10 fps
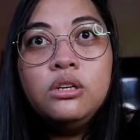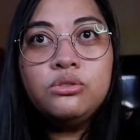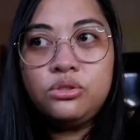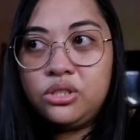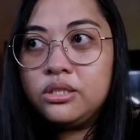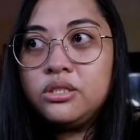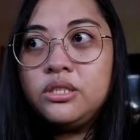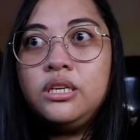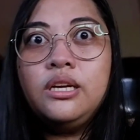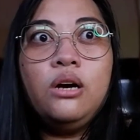to
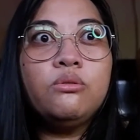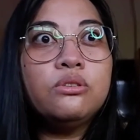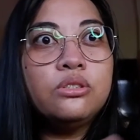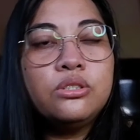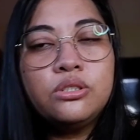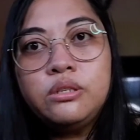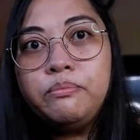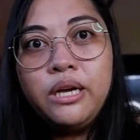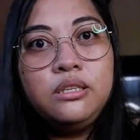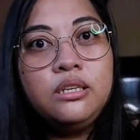16 hours,
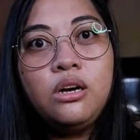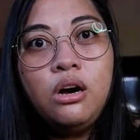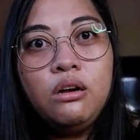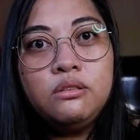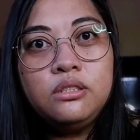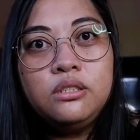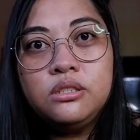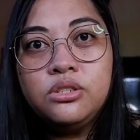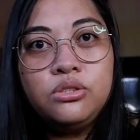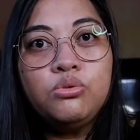depending on
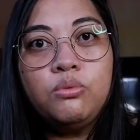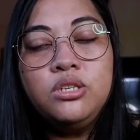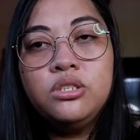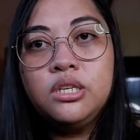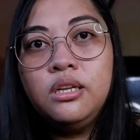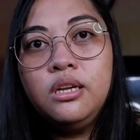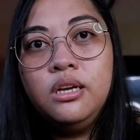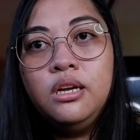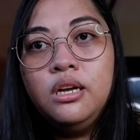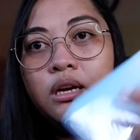the situation.
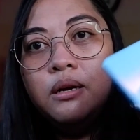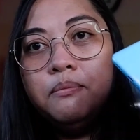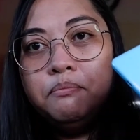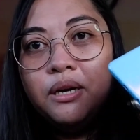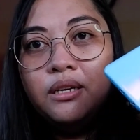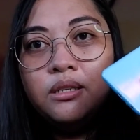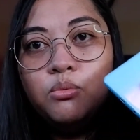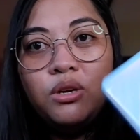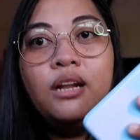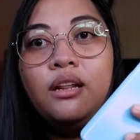But
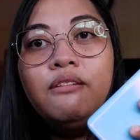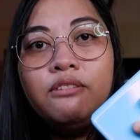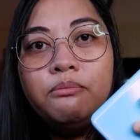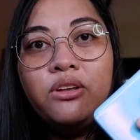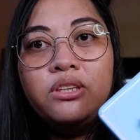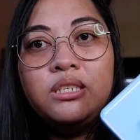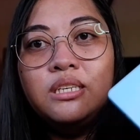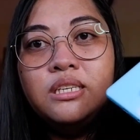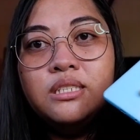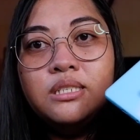what I love about this
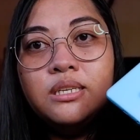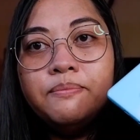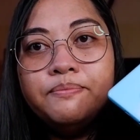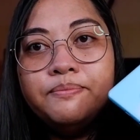is